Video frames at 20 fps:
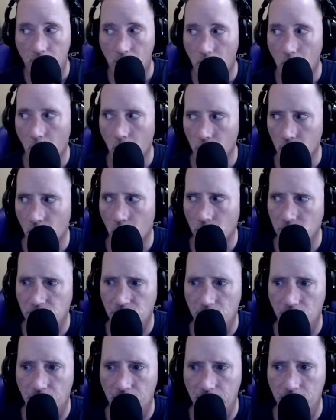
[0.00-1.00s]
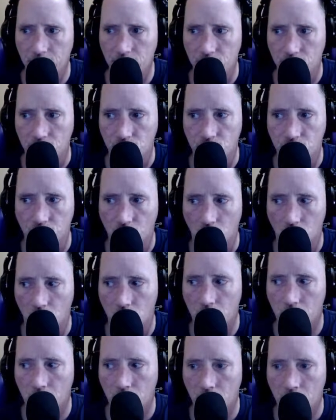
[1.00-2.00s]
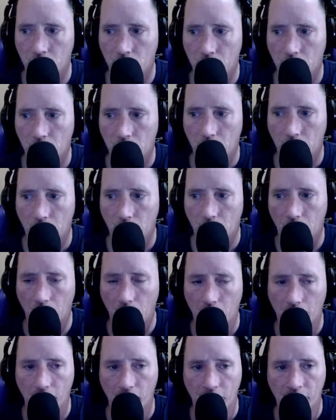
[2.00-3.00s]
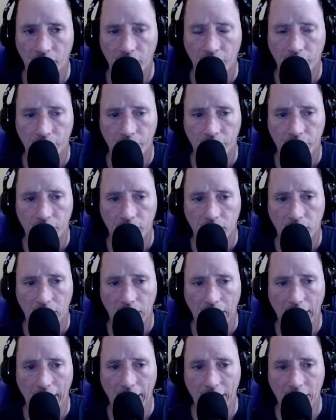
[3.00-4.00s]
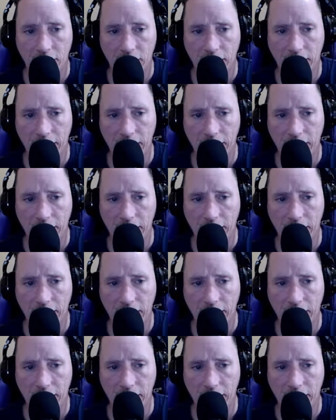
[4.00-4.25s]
on Austin Peterson's show. And And